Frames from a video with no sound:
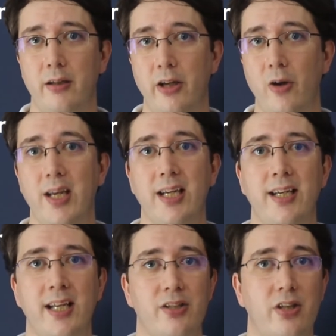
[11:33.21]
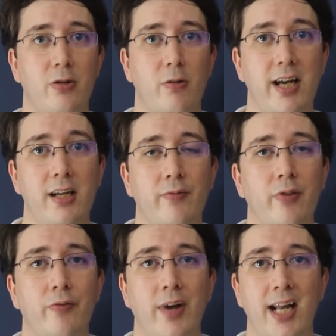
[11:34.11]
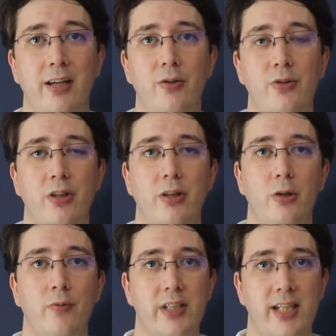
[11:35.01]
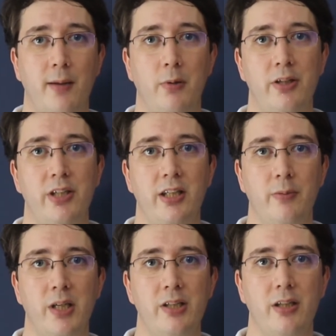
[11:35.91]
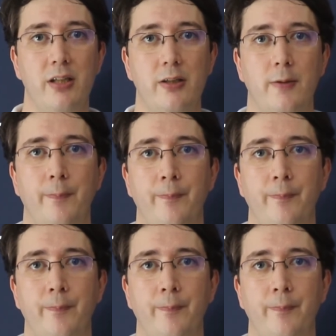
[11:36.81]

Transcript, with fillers: going against the grain of the values that you've established in the business.